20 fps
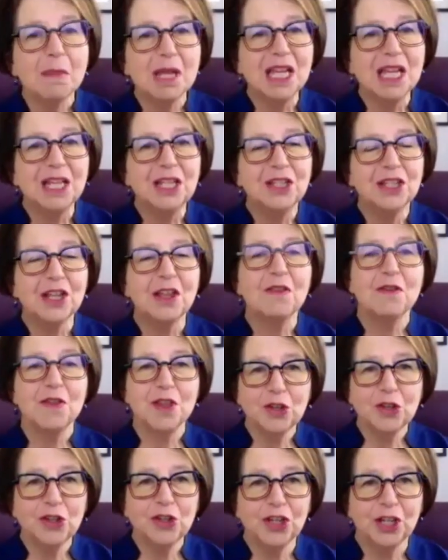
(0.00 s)
means
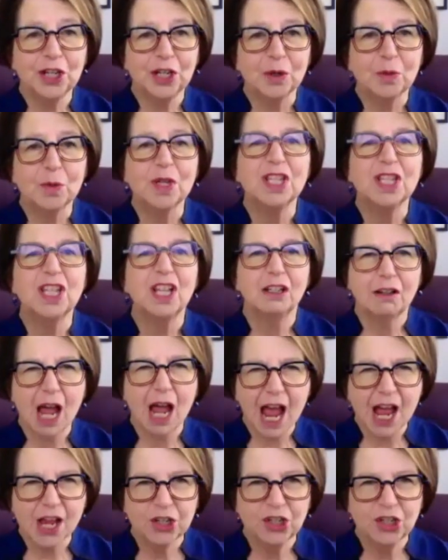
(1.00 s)
this year was the
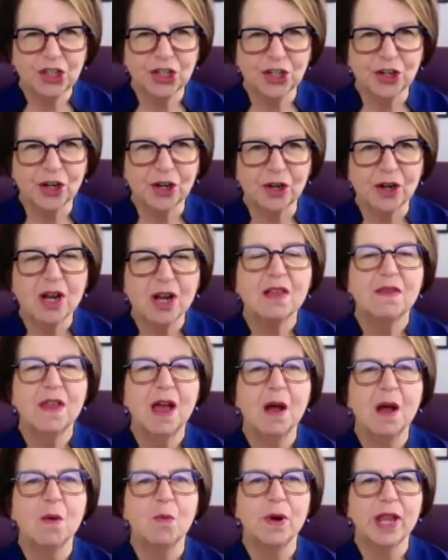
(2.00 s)
last year
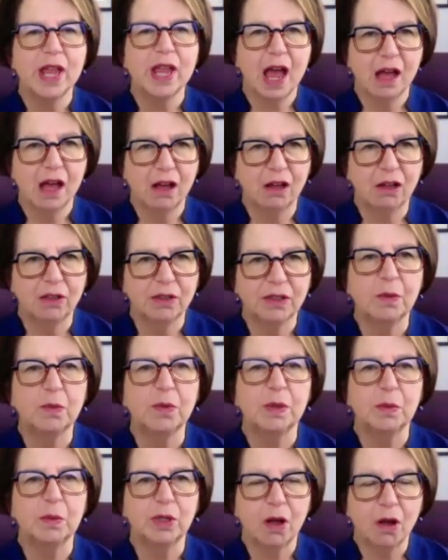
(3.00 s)
that we
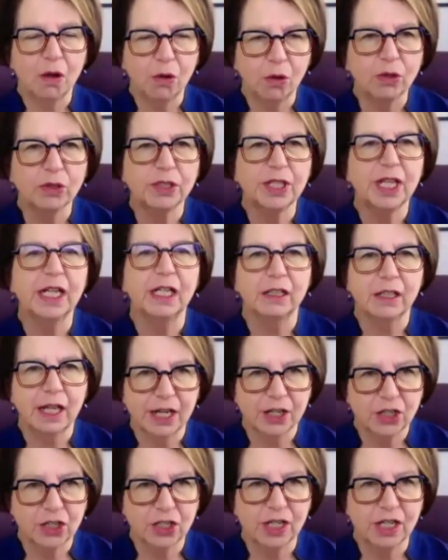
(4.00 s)
will hold an
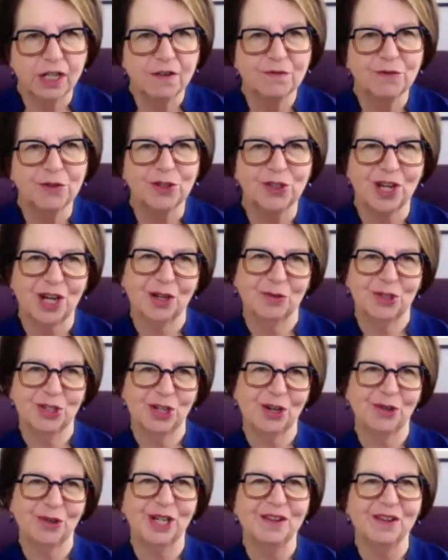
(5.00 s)
election for
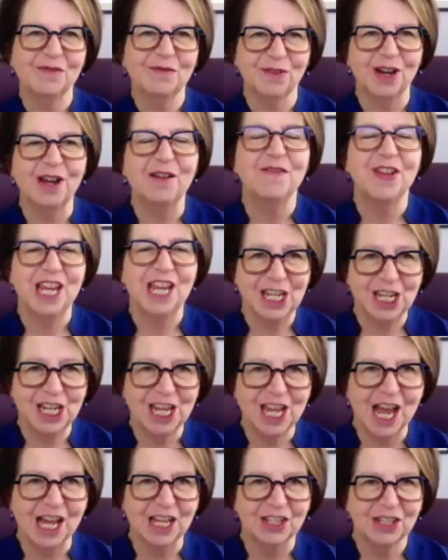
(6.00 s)
secretary of
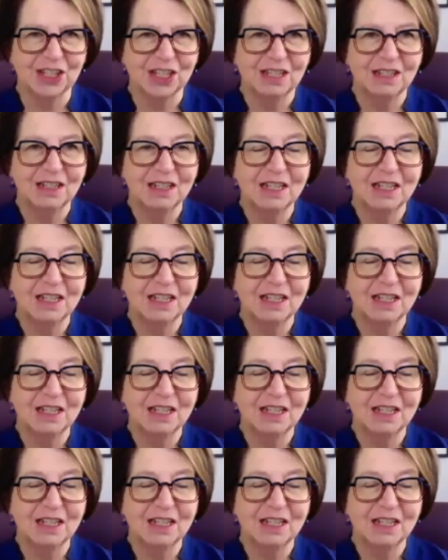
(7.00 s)
ATS.